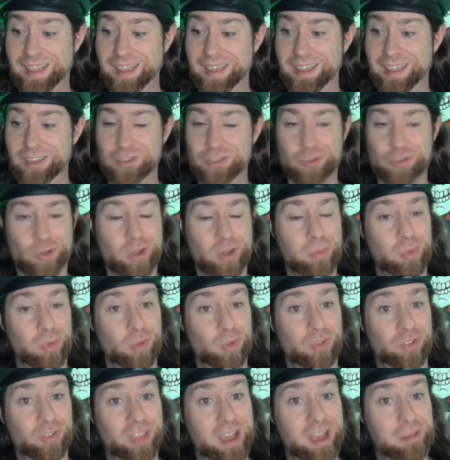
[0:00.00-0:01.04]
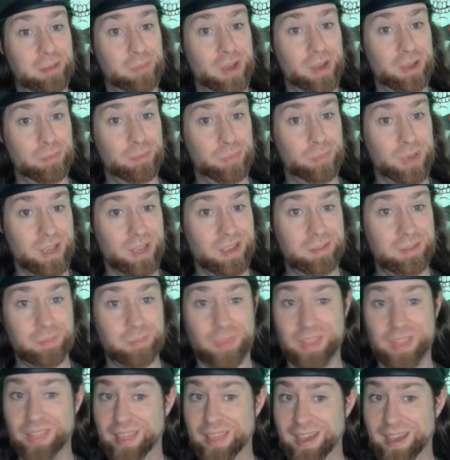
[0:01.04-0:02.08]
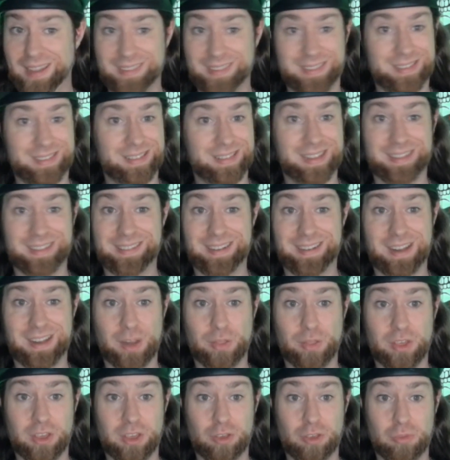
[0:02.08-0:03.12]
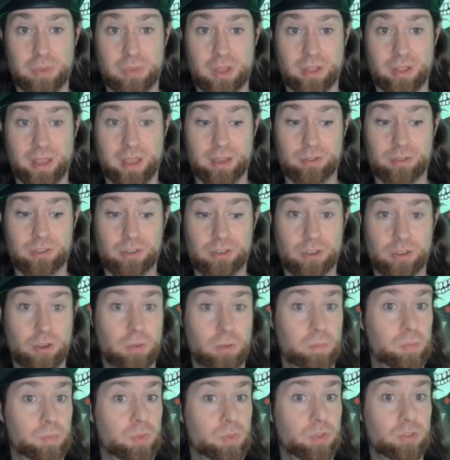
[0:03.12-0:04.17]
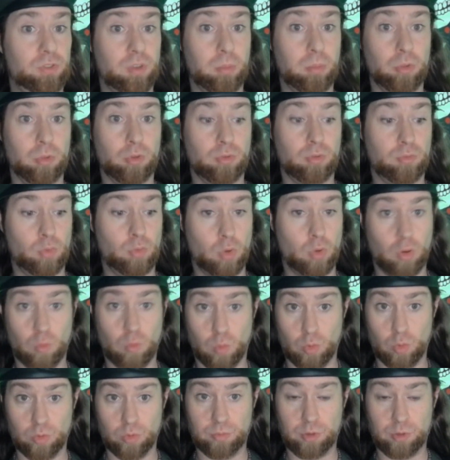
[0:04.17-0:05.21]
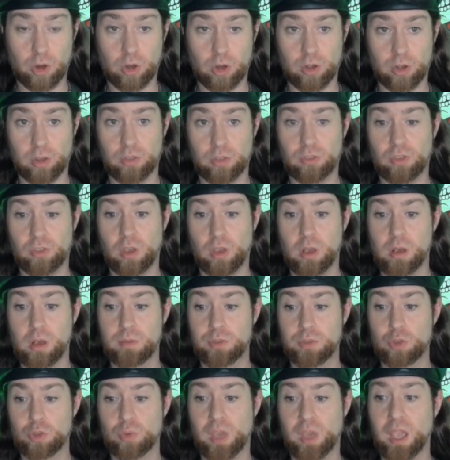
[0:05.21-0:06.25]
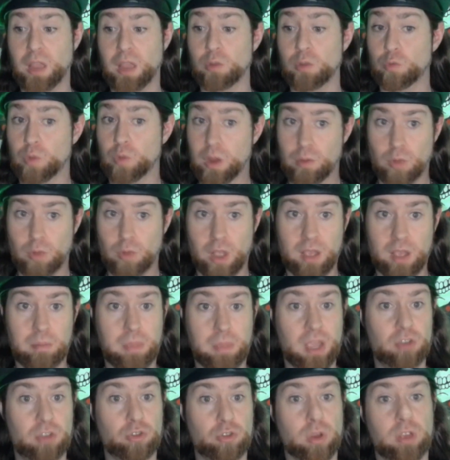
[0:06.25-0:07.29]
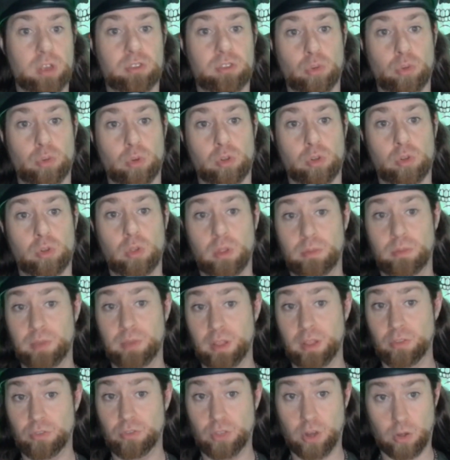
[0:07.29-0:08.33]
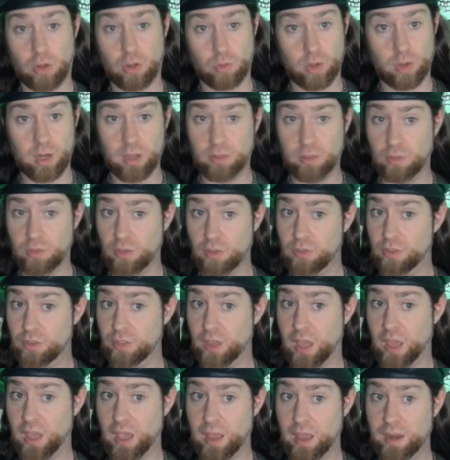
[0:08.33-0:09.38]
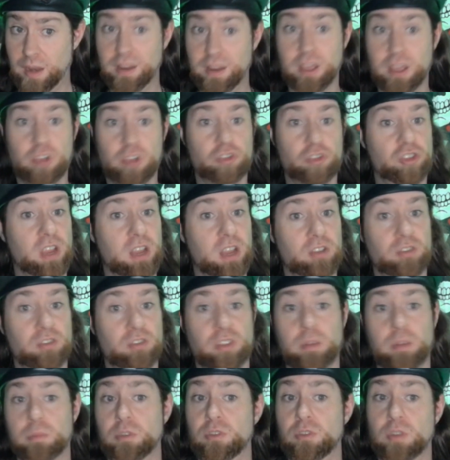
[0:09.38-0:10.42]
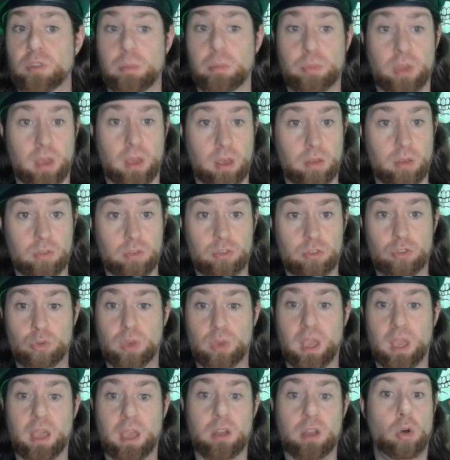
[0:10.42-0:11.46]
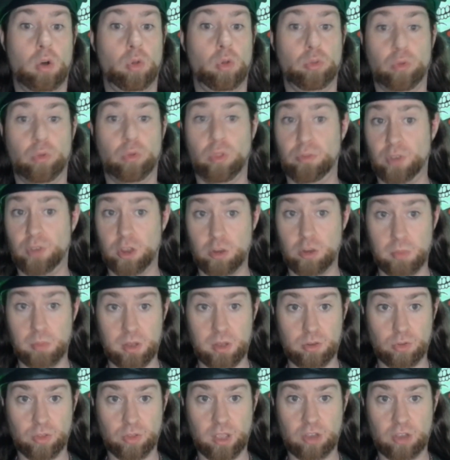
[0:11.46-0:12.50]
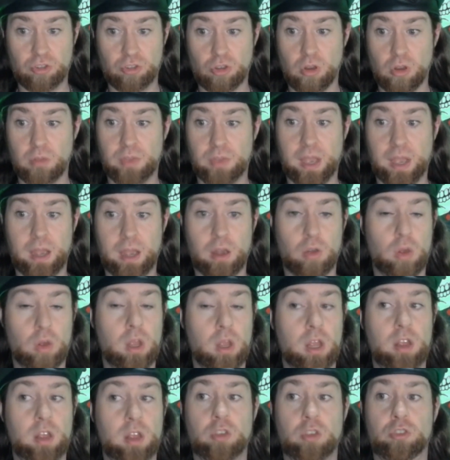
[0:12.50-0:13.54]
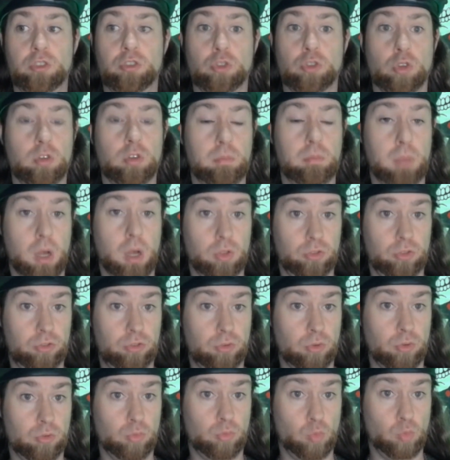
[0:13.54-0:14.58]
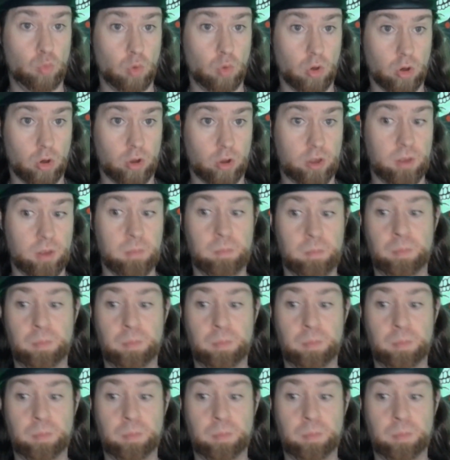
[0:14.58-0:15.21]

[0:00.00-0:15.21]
Enjoyable as that might be, that's not a thing you'd be allowed to do. Similar for World of Darkness, you can't rewrite major historical events that already exist in the canon and change them to something else. You can't alter the fundamental nature of how certain monsters work.